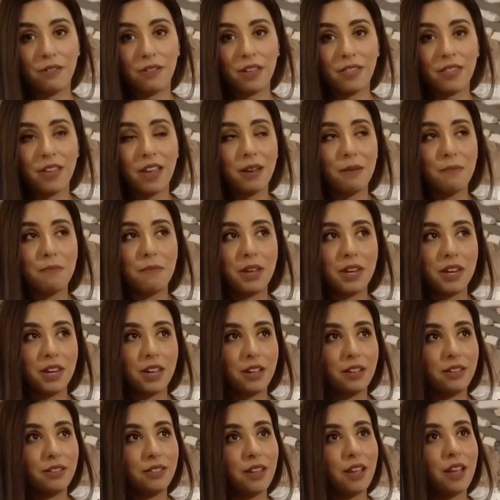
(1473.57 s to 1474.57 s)
Like, they had
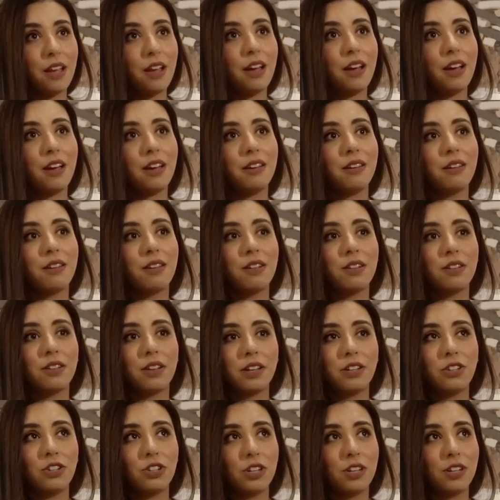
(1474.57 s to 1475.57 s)
minis, they had
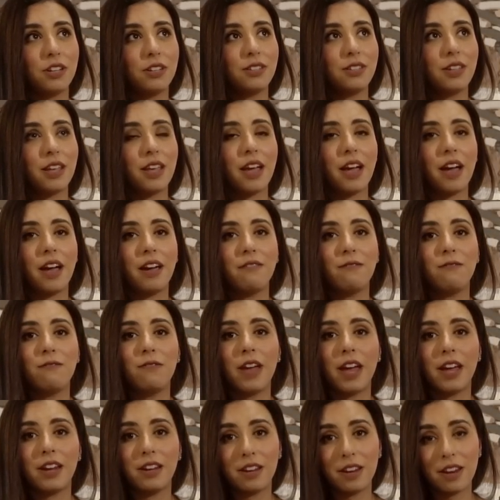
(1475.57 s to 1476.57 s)
clutches, they had
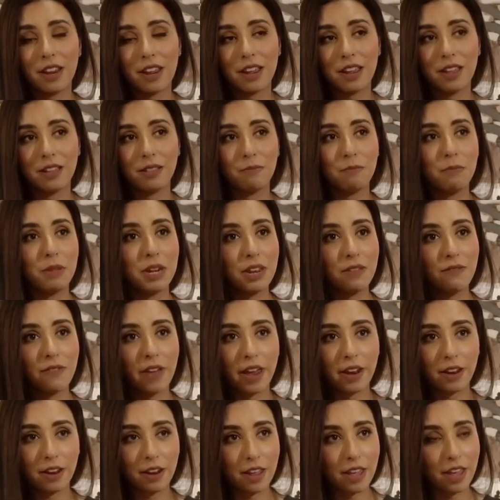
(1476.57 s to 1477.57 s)
mini
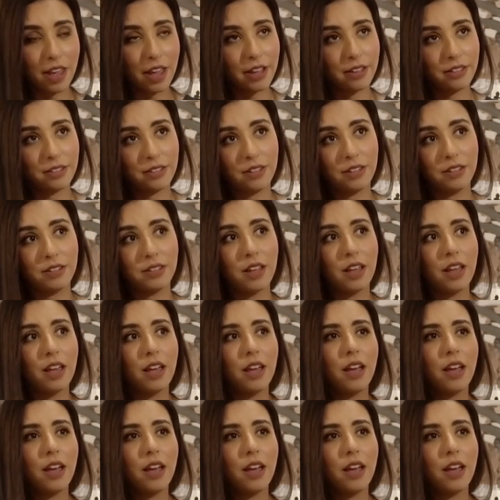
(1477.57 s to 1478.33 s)
vanity cases.